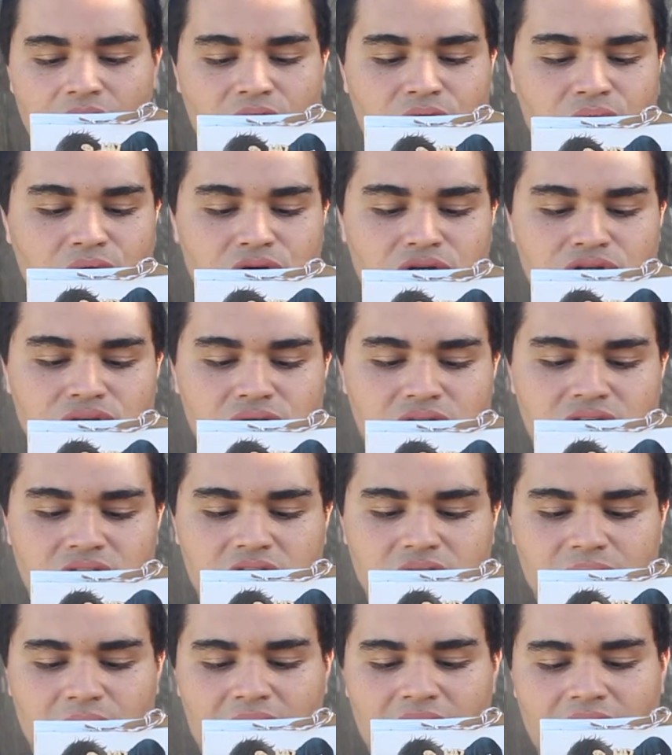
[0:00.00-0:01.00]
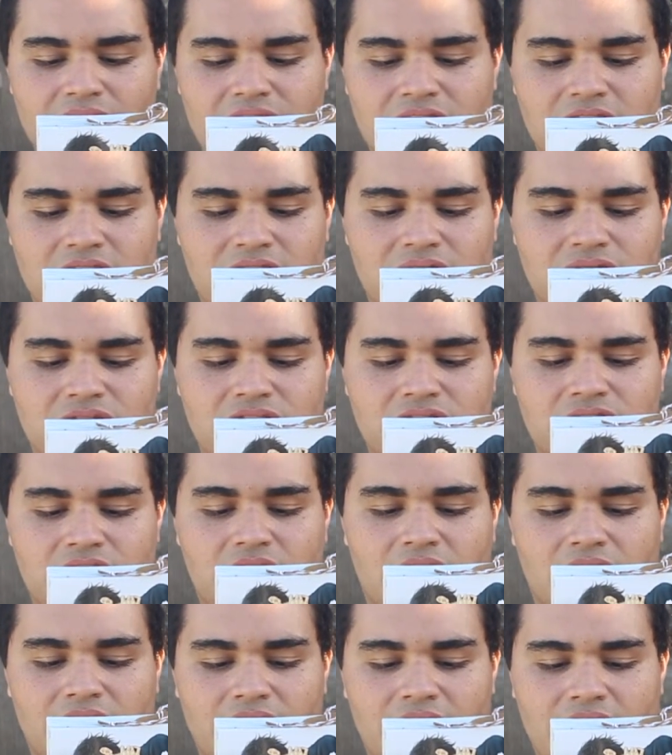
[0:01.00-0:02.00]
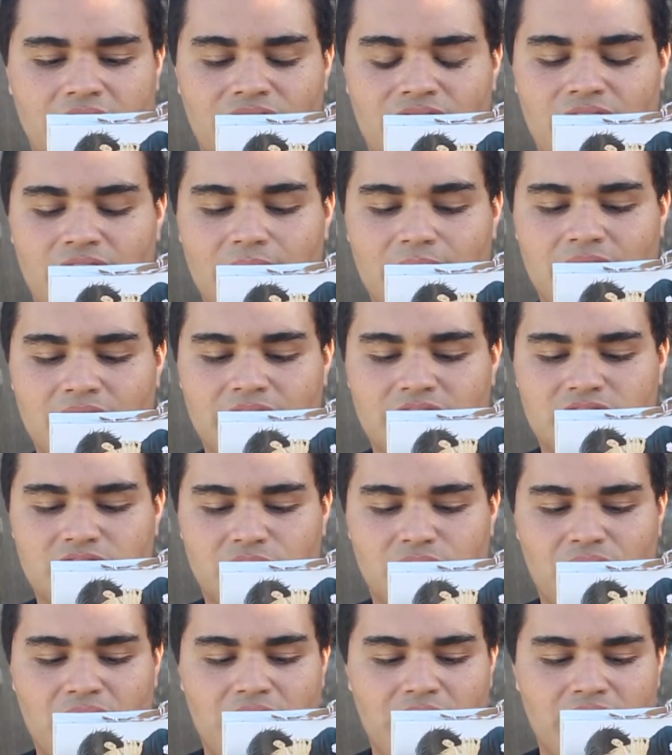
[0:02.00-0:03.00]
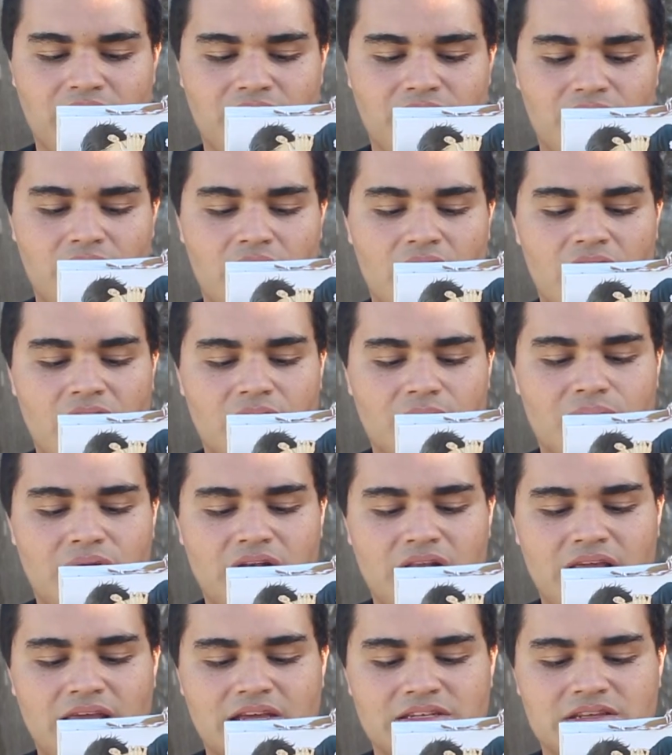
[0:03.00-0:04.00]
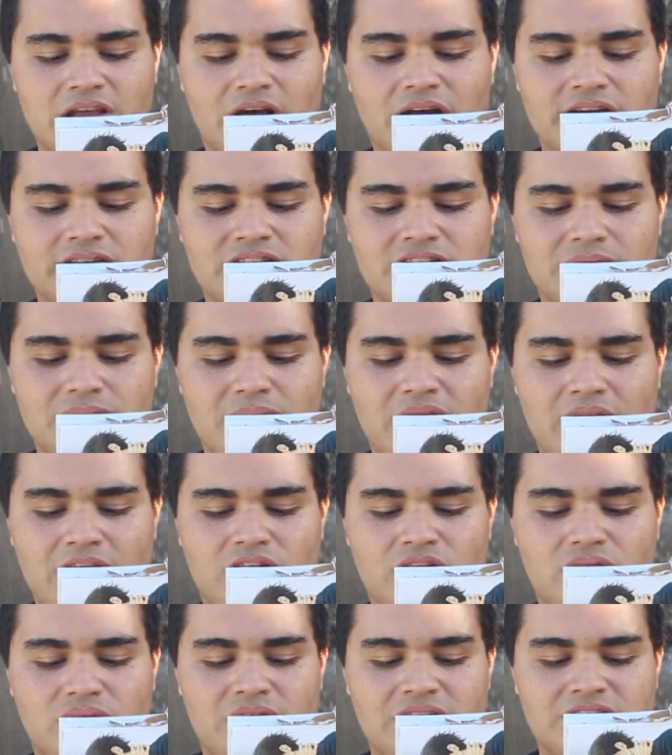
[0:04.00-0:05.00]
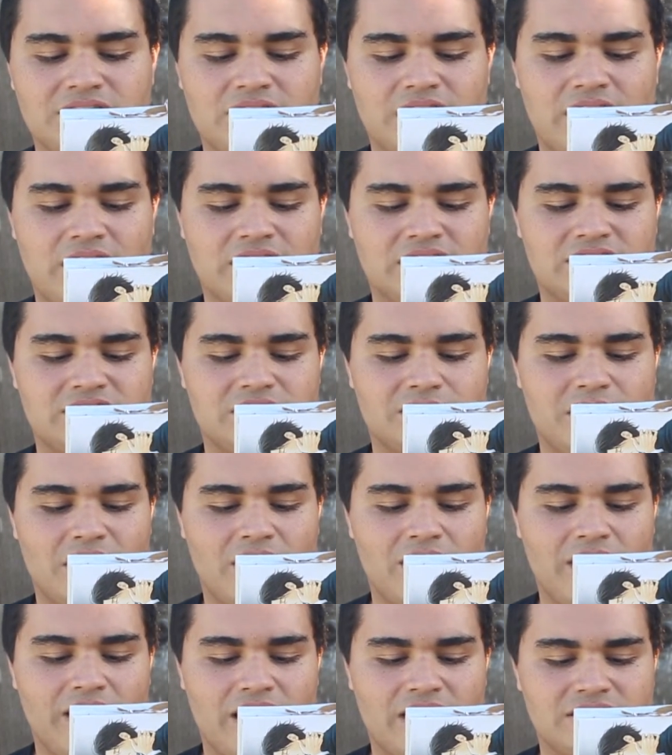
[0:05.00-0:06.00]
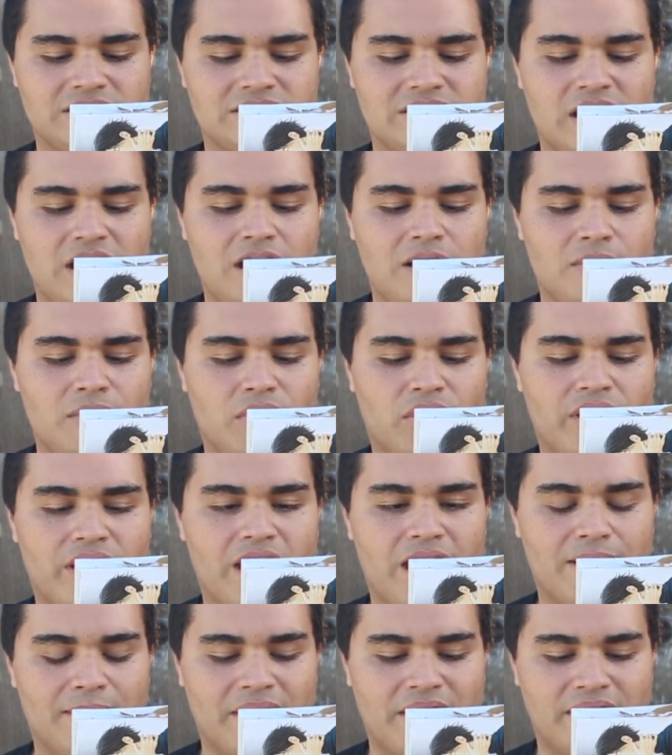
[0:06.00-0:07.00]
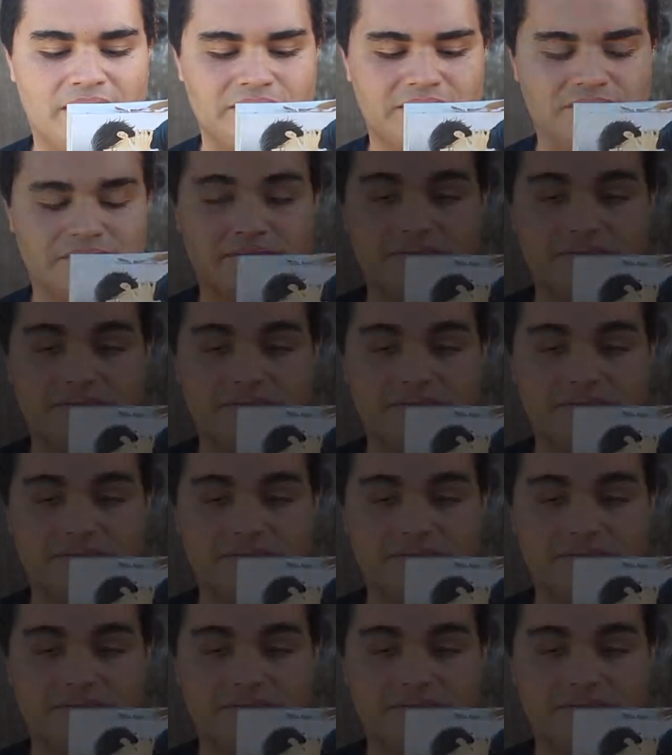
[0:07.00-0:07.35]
crucial to the rank the Kushiyagi family is so proud of, but he has also made threats against the Marquis Moriyama.